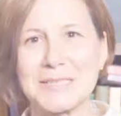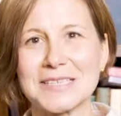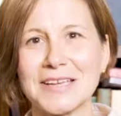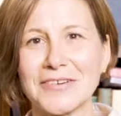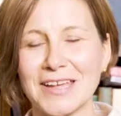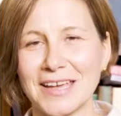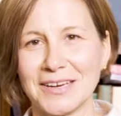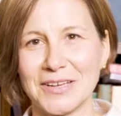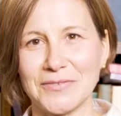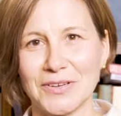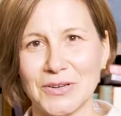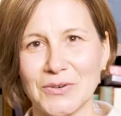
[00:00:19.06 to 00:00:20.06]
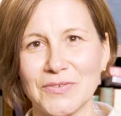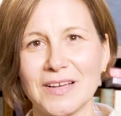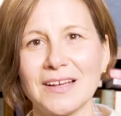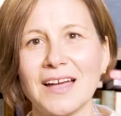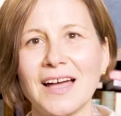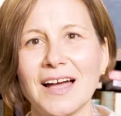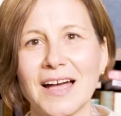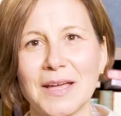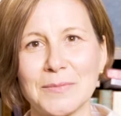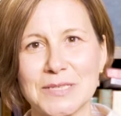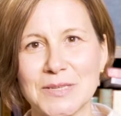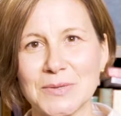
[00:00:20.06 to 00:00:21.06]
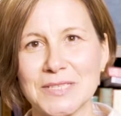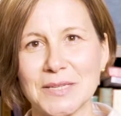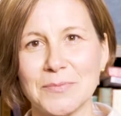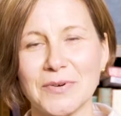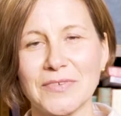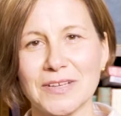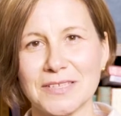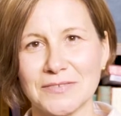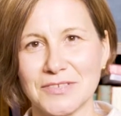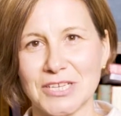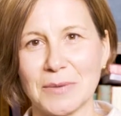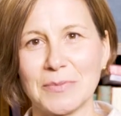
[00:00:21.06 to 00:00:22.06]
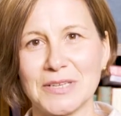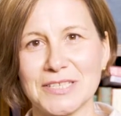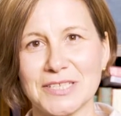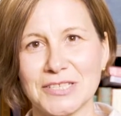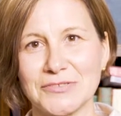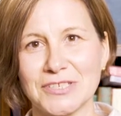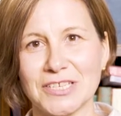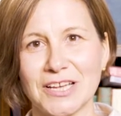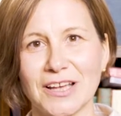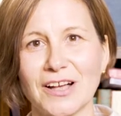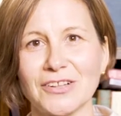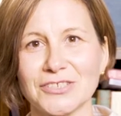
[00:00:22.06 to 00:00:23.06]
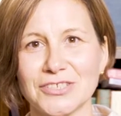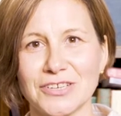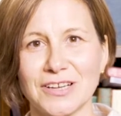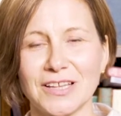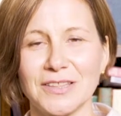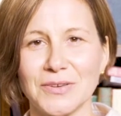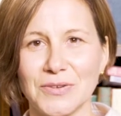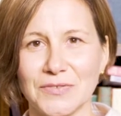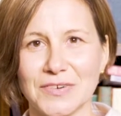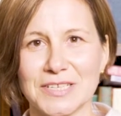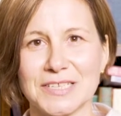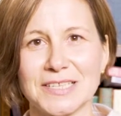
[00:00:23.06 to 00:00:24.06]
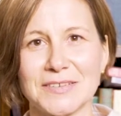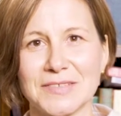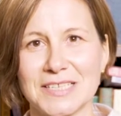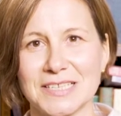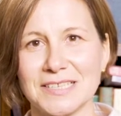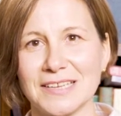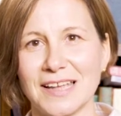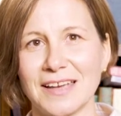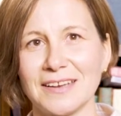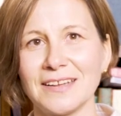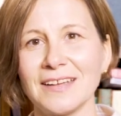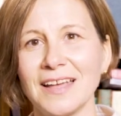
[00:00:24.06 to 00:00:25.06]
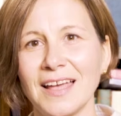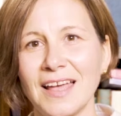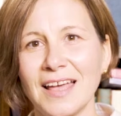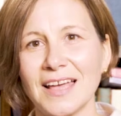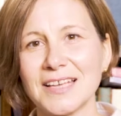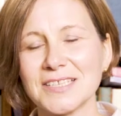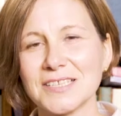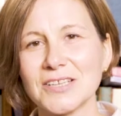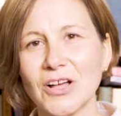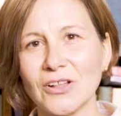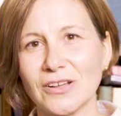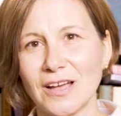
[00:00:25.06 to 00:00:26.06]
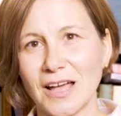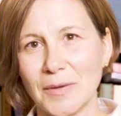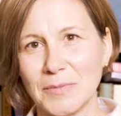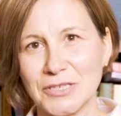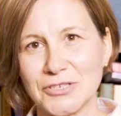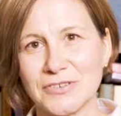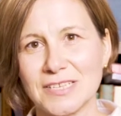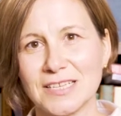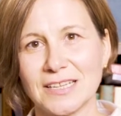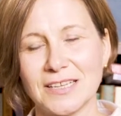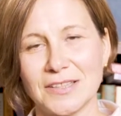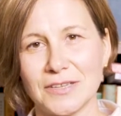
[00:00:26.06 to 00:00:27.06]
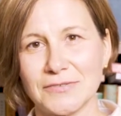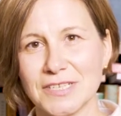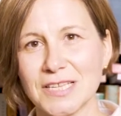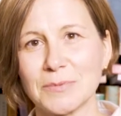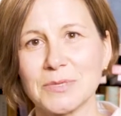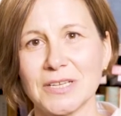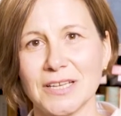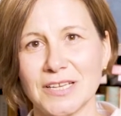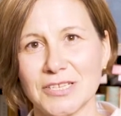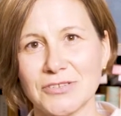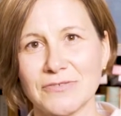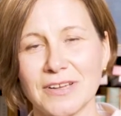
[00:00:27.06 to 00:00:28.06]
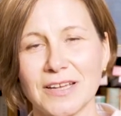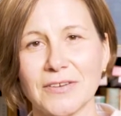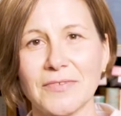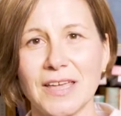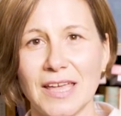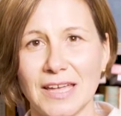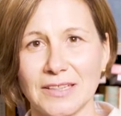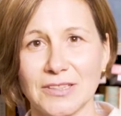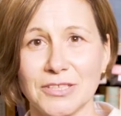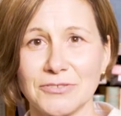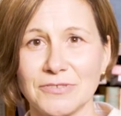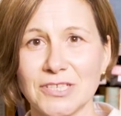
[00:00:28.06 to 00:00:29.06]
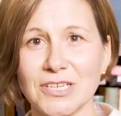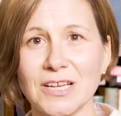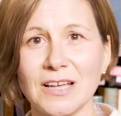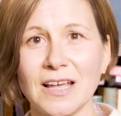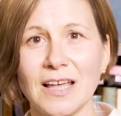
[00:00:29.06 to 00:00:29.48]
is Georgiana Ivanova. I'm Associate Professor of Japanese Literature and Culture at the University of Cincinnati. As a scholar, I'm interested in the reception history of Heian literature,